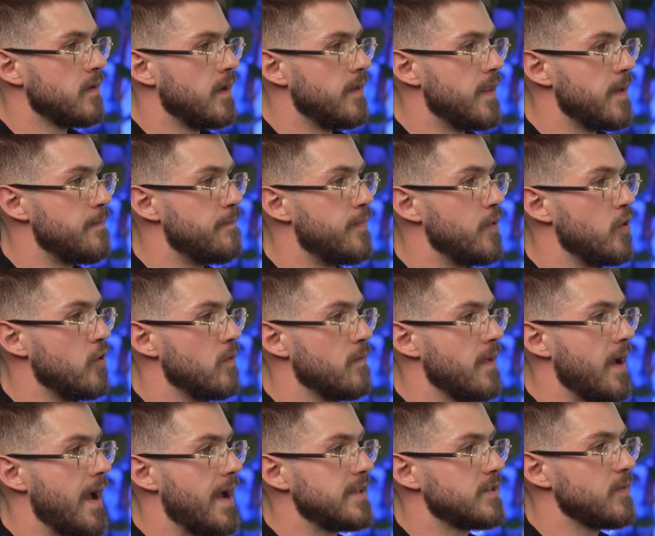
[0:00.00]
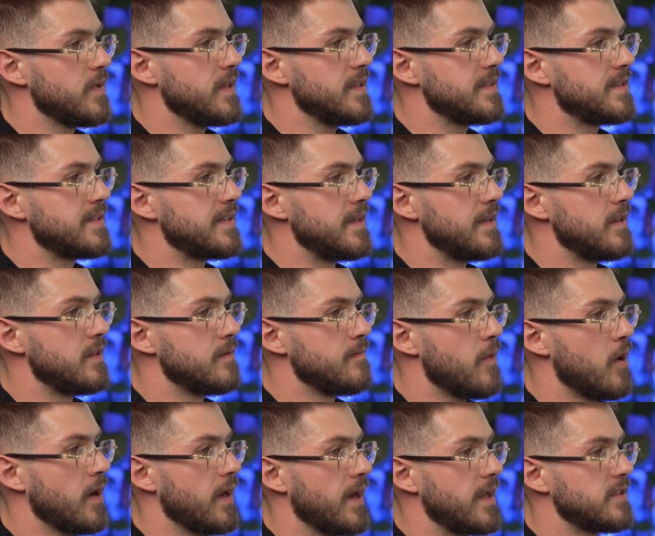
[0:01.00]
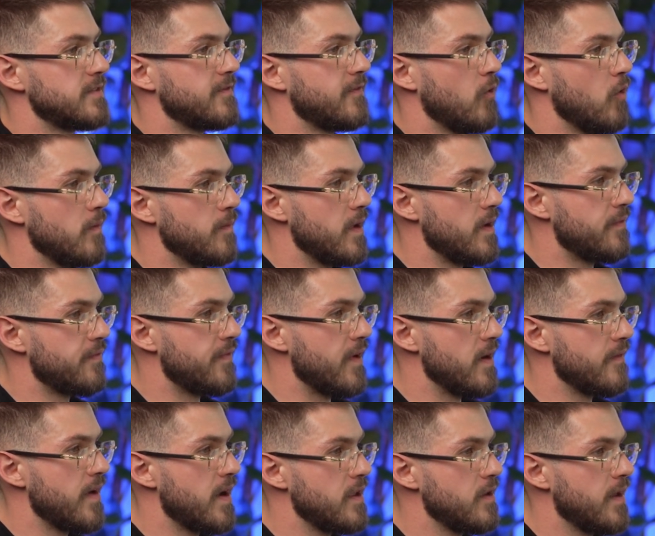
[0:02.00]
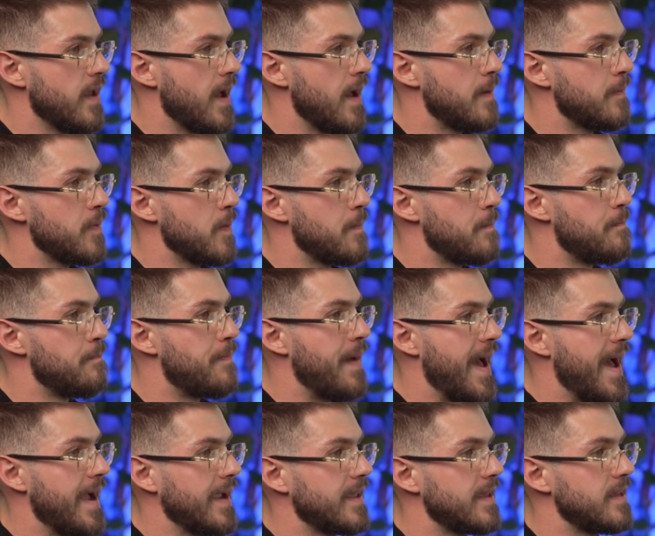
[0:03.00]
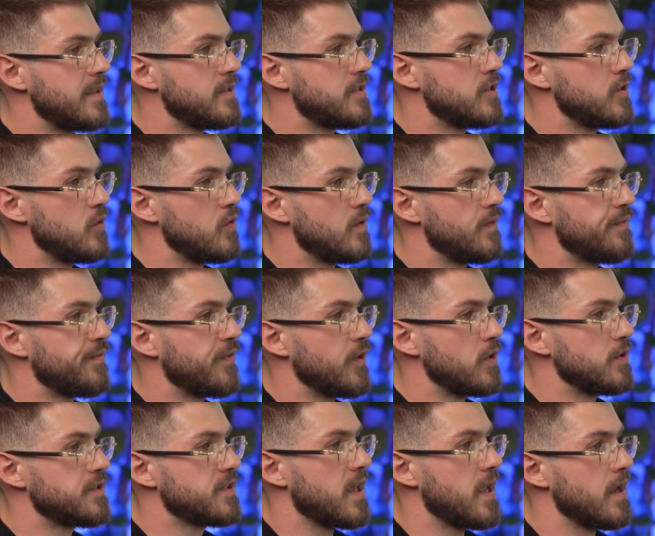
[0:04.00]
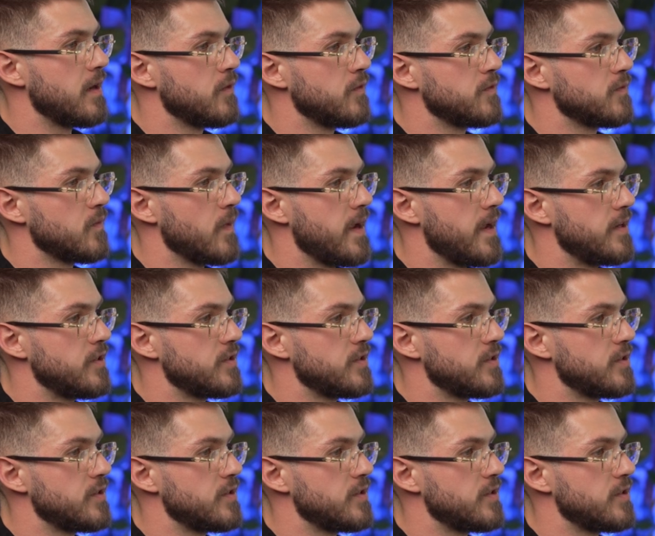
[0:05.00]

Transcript: And then boom, as we can see, the market has formed a fair value gap back into the first candle's range.